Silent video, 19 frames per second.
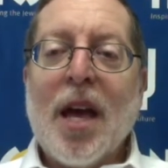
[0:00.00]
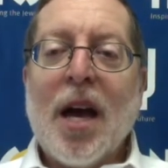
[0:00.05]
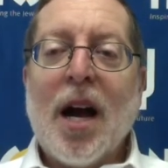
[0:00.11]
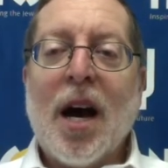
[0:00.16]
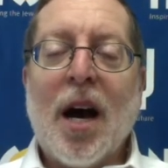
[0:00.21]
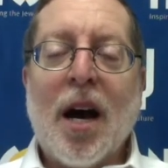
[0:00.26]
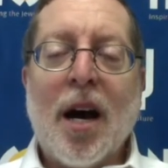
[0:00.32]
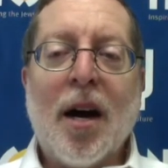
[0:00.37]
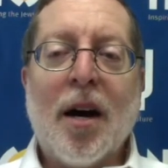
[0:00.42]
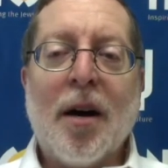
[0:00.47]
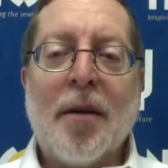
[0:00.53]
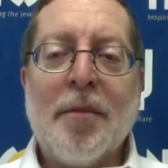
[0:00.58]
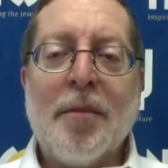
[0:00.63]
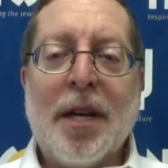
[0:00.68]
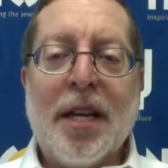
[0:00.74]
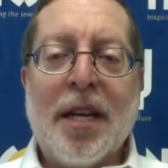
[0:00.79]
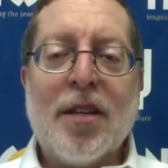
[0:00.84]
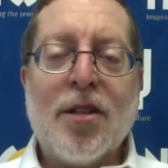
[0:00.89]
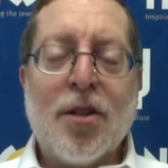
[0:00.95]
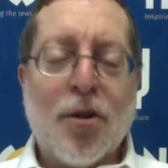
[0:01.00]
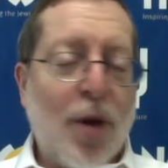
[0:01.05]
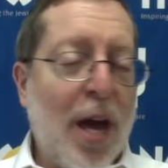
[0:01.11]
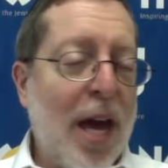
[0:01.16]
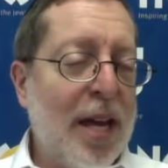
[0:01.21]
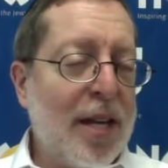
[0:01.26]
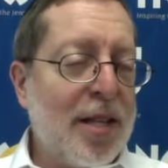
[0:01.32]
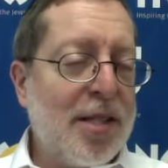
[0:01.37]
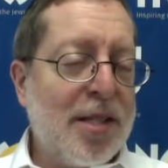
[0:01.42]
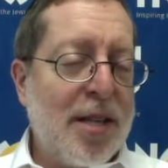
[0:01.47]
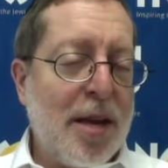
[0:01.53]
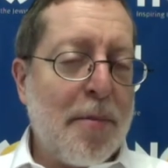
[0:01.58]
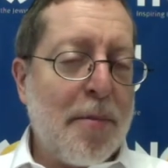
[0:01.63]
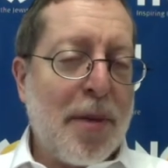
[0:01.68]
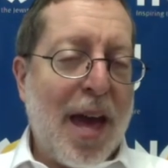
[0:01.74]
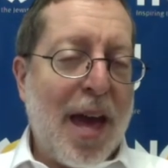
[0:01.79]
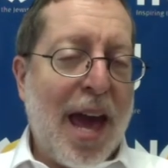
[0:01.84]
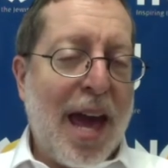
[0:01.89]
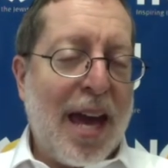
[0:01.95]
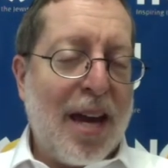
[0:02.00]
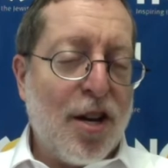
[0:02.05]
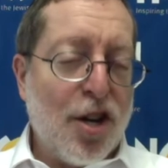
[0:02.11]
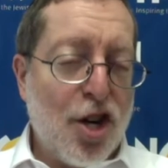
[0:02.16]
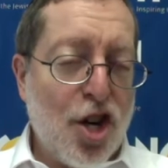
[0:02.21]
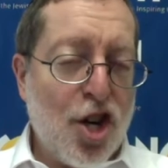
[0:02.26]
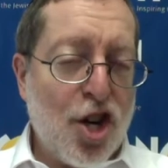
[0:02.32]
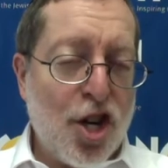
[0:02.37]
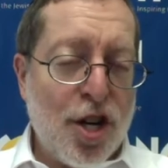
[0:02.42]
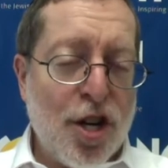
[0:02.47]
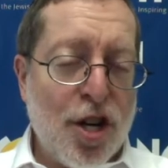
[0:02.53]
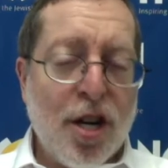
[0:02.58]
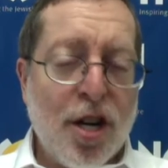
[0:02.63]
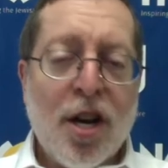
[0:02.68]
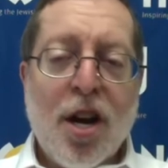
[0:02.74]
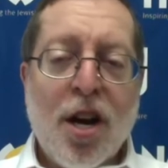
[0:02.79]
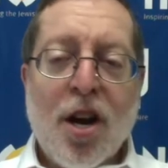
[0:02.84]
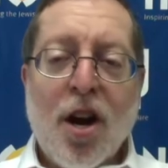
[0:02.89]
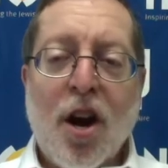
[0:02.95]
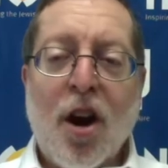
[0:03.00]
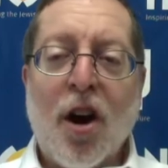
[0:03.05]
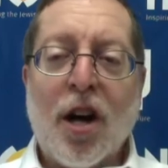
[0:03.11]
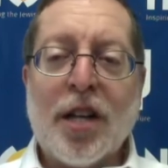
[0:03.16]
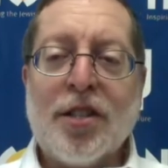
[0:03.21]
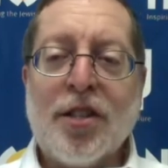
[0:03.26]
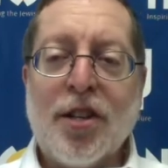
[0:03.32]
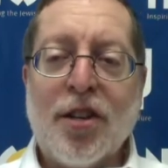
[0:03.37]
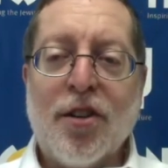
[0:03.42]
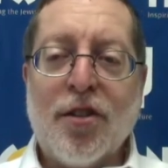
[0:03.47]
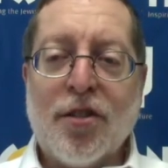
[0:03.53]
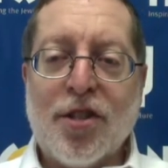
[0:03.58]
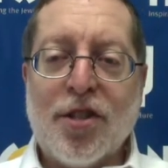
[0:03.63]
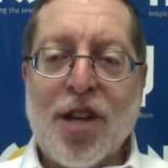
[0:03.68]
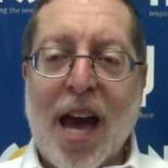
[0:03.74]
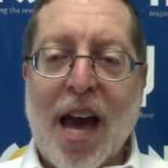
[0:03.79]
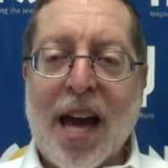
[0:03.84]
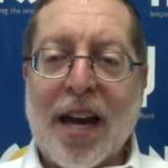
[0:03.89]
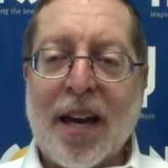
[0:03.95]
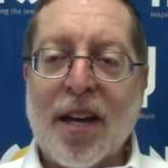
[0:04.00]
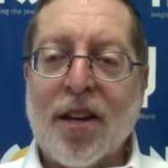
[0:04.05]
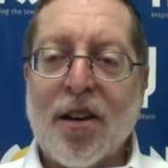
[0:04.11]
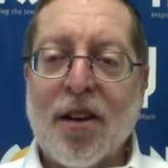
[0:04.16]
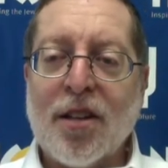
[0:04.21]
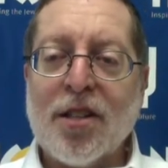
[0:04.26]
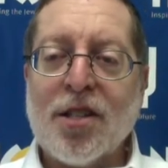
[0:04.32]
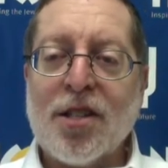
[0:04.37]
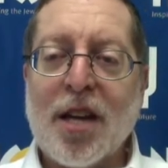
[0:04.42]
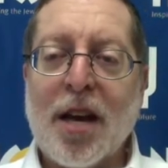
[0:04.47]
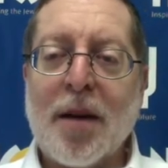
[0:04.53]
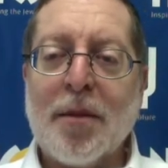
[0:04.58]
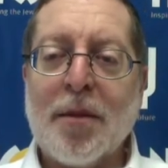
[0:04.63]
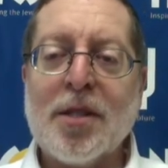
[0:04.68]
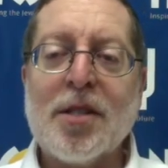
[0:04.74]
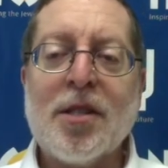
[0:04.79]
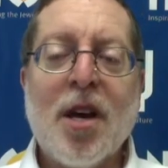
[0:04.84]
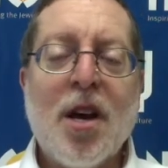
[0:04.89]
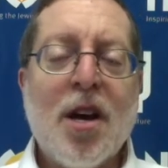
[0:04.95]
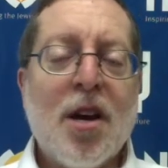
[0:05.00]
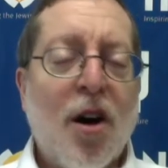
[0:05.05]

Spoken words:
It is okay to zip a hood onto your jacket on Shabbos.